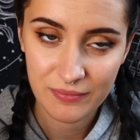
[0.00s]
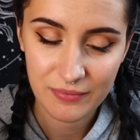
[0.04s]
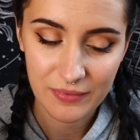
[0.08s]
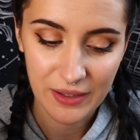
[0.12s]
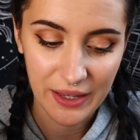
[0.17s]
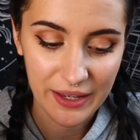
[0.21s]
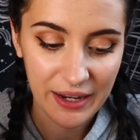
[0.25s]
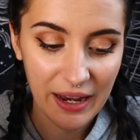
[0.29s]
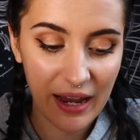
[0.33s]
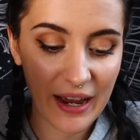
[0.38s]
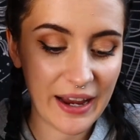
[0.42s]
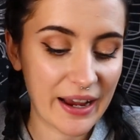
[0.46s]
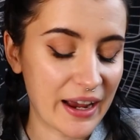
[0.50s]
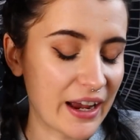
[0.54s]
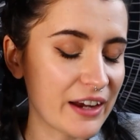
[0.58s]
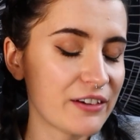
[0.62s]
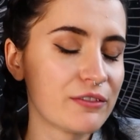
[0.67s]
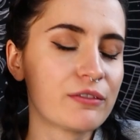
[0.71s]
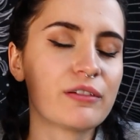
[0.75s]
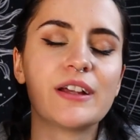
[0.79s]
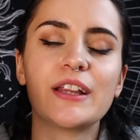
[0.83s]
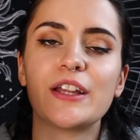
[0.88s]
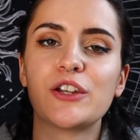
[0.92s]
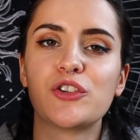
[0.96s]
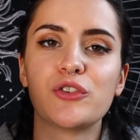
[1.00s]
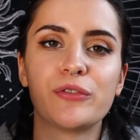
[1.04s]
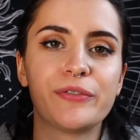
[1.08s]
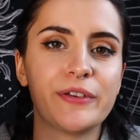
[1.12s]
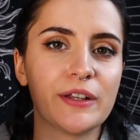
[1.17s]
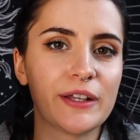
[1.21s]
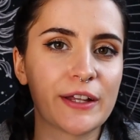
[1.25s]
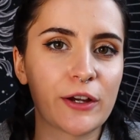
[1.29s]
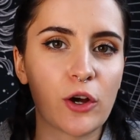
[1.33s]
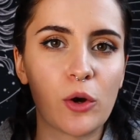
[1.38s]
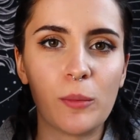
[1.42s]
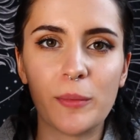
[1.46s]
like I, I really do
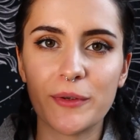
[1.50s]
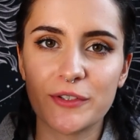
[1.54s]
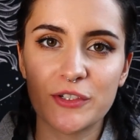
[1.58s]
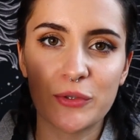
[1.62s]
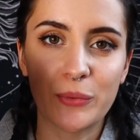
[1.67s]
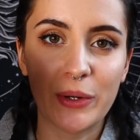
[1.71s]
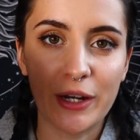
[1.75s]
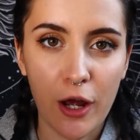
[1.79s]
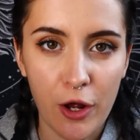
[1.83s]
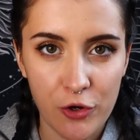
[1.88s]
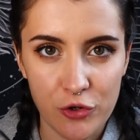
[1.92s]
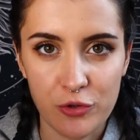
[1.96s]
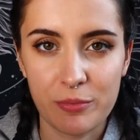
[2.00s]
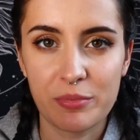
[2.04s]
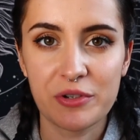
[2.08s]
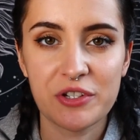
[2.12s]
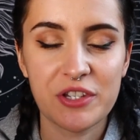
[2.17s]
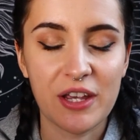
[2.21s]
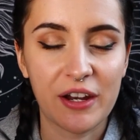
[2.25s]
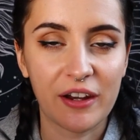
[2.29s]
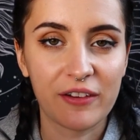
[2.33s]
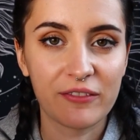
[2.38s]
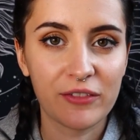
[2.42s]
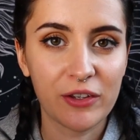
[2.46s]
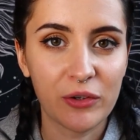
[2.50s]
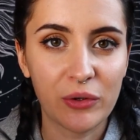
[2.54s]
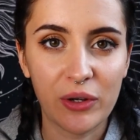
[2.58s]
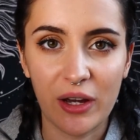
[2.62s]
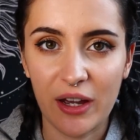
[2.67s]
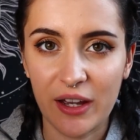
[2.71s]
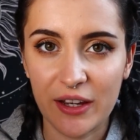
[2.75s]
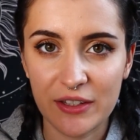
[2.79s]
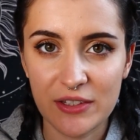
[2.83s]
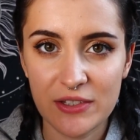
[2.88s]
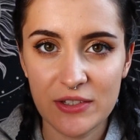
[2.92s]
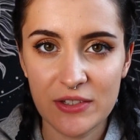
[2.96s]
feel like almost one hundred percent of you
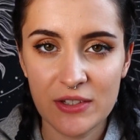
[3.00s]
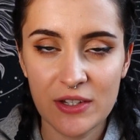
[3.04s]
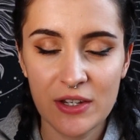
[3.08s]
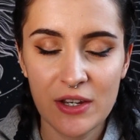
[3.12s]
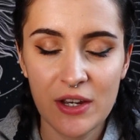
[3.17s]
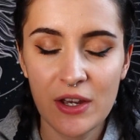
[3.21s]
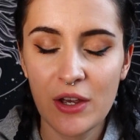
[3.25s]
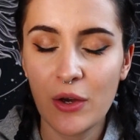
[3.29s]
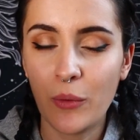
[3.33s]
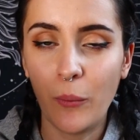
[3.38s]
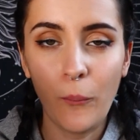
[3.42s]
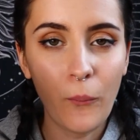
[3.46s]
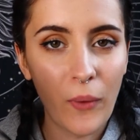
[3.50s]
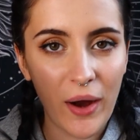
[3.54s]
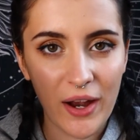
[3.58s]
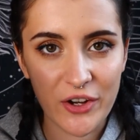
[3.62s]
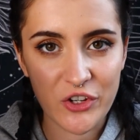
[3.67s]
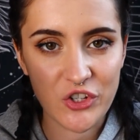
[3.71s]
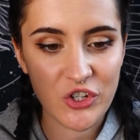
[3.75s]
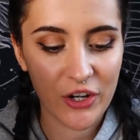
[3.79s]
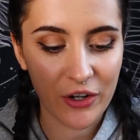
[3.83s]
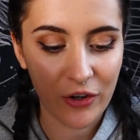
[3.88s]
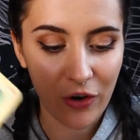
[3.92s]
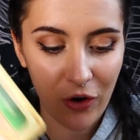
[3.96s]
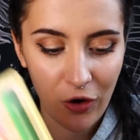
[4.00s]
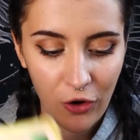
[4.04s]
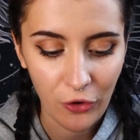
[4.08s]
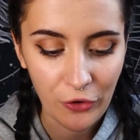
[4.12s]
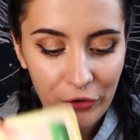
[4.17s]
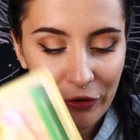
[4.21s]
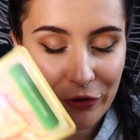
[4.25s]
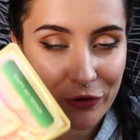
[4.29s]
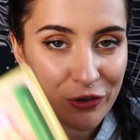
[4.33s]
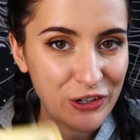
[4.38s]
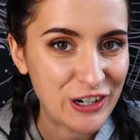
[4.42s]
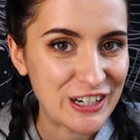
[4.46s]
guys watching
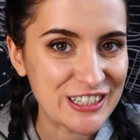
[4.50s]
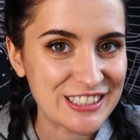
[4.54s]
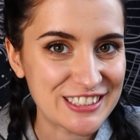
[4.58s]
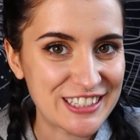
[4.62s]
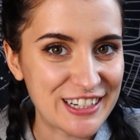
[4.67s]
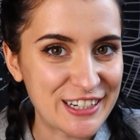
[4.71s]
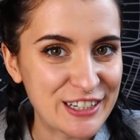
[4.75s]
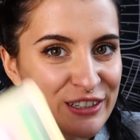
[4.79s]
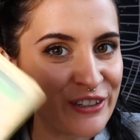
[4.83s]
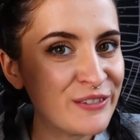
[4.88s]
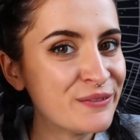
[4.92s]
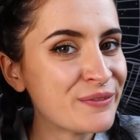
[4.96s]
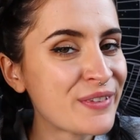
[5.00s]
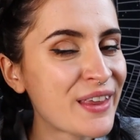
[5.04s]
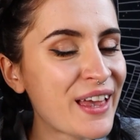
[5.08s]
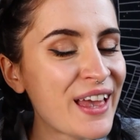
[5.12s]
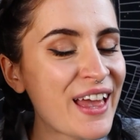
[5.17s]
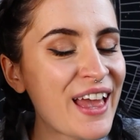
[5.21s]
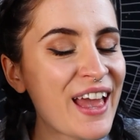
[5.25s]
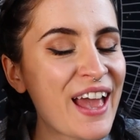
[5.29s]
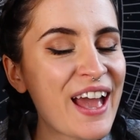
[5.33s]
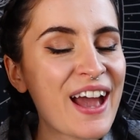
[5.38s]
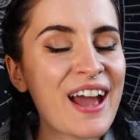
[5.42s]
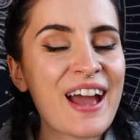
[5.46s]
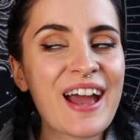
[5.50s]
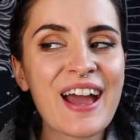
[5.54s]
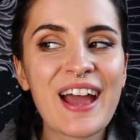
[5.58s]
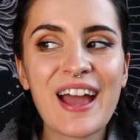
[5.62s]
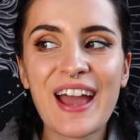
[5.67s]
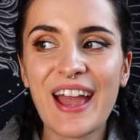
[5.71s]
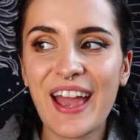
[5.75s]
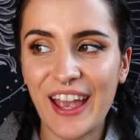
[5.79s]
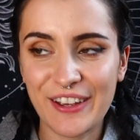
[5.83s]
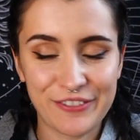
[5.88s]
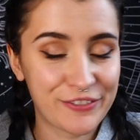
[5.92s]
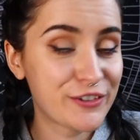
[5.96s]
are the crocodile.
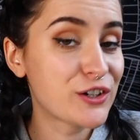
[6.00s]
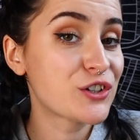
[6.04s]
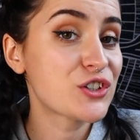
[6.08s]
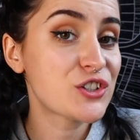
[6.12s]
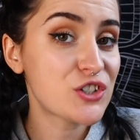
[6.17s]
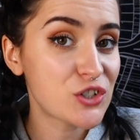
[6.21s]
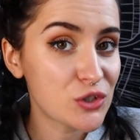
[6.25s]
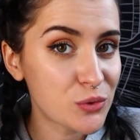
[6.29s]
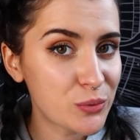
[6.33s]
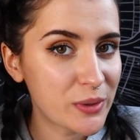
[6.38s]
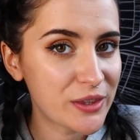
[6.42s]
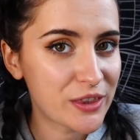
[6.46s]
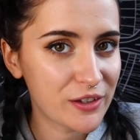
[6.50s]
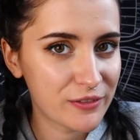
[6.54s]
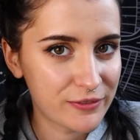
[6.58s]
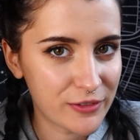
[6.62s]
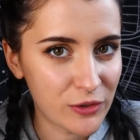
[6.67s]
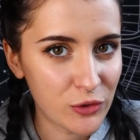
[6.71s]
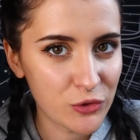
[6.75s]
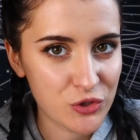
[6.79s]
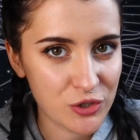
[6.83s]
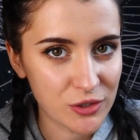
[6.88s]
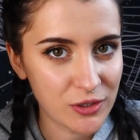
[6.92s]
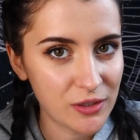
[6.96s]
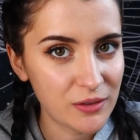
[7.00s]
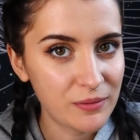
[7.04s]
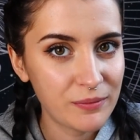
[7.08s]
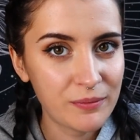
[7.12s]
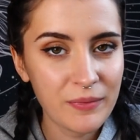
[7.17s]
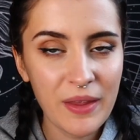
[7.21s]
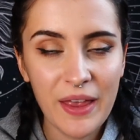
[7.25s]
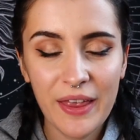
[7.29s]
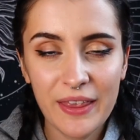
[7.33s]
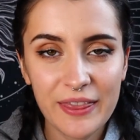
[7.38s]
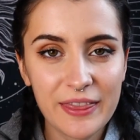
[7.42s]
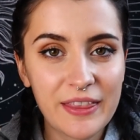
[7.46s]
If you're still with the
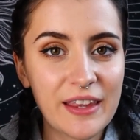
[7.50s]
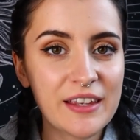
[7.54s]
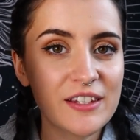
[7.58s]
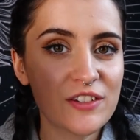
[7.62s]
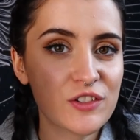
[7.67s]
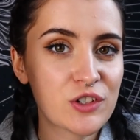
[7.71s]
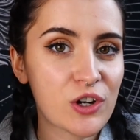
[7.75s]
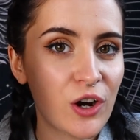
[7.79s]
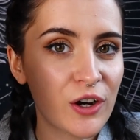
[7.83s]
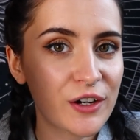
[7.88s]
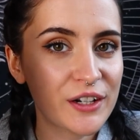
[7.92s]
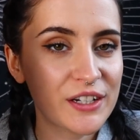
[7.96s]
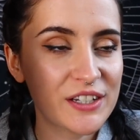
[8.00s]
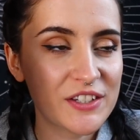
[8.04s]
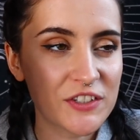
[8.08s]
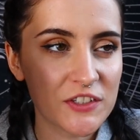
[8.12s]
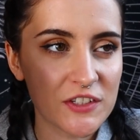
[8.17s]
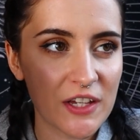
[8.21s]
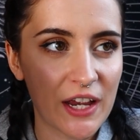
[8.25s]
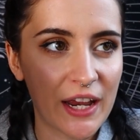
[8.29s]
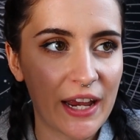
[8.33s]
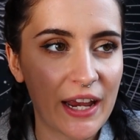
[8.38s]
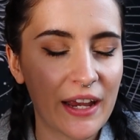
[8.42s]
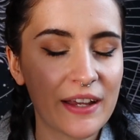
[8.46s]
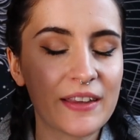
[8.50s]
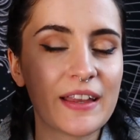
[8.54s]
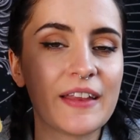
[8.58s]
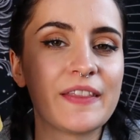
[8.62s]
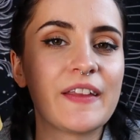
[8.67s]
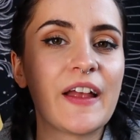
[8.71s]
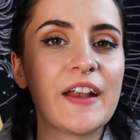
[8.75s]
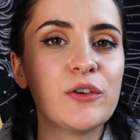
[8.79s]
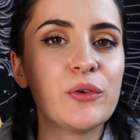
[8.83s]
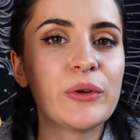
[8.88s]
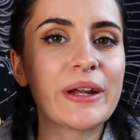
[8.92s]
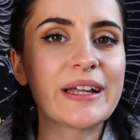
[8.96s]
vulture, this card is saying that
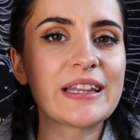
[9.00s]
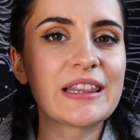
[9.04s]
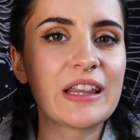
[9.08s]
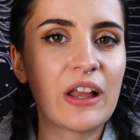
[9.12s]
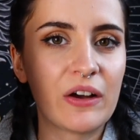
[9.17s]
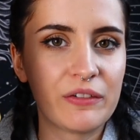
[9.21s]
they do not